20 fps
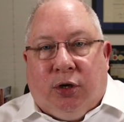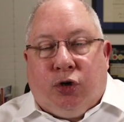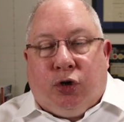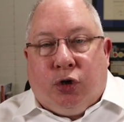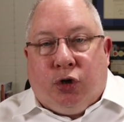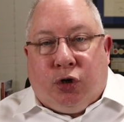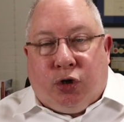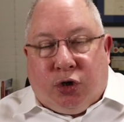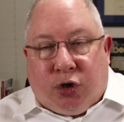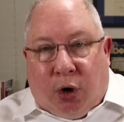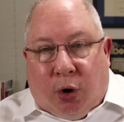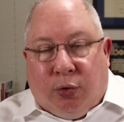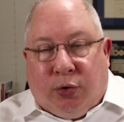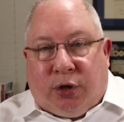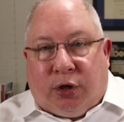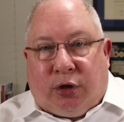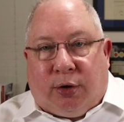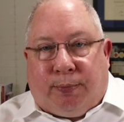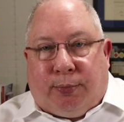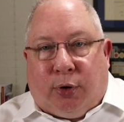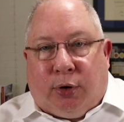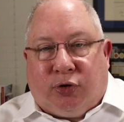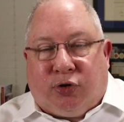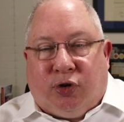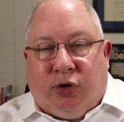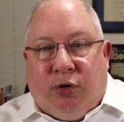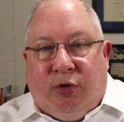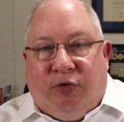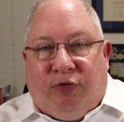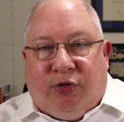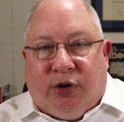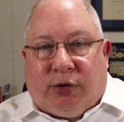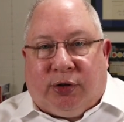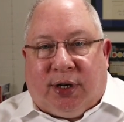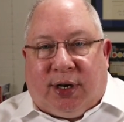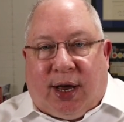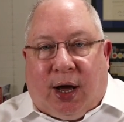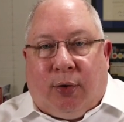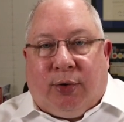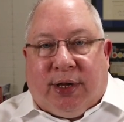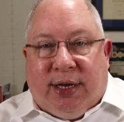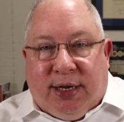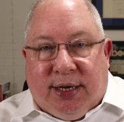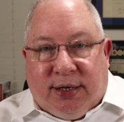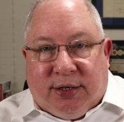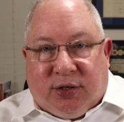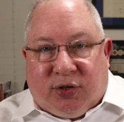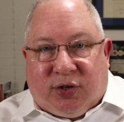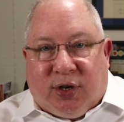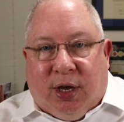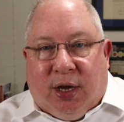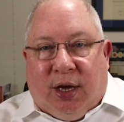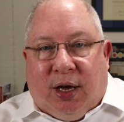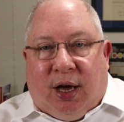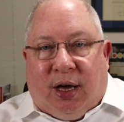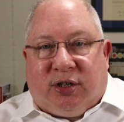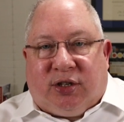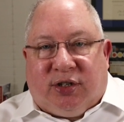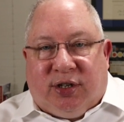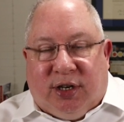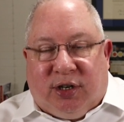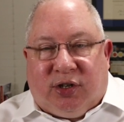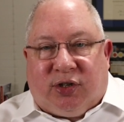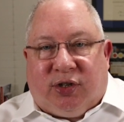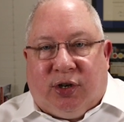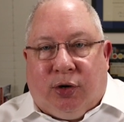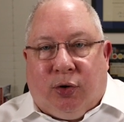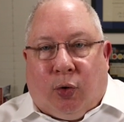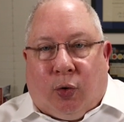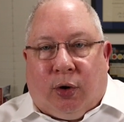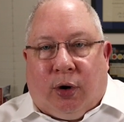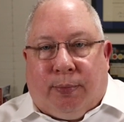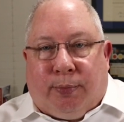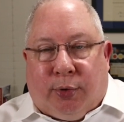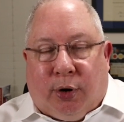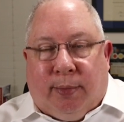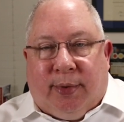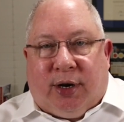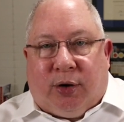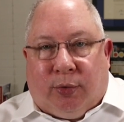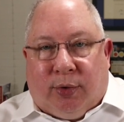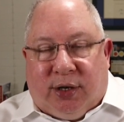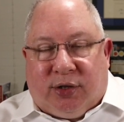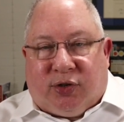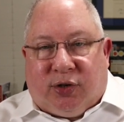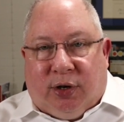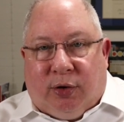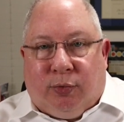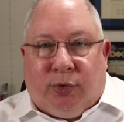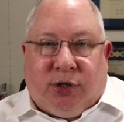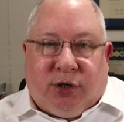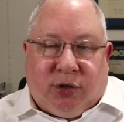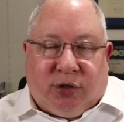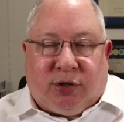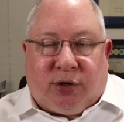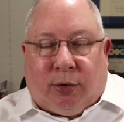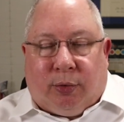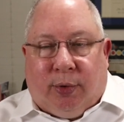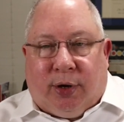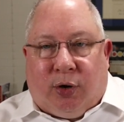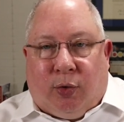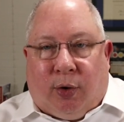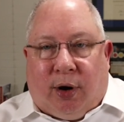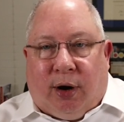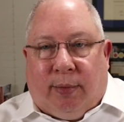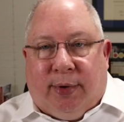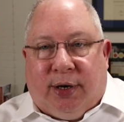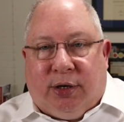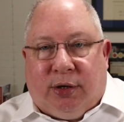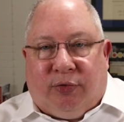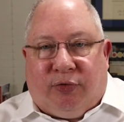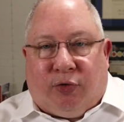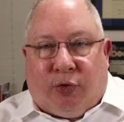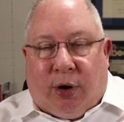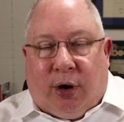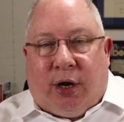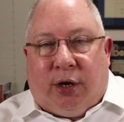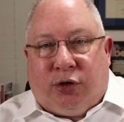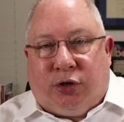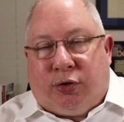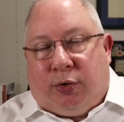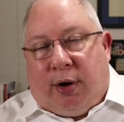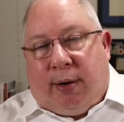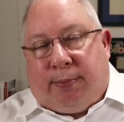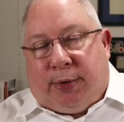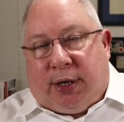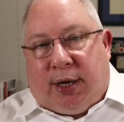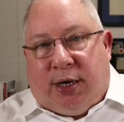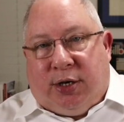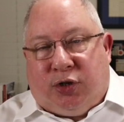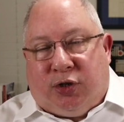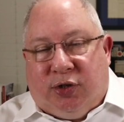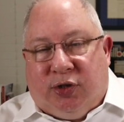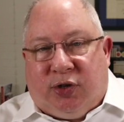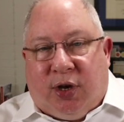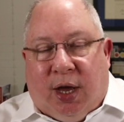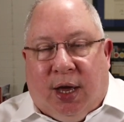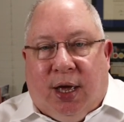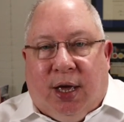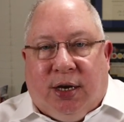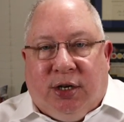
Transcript: to show that the person who filled it out is a citizen or a permanent resident, which is a requirement for onshore applications,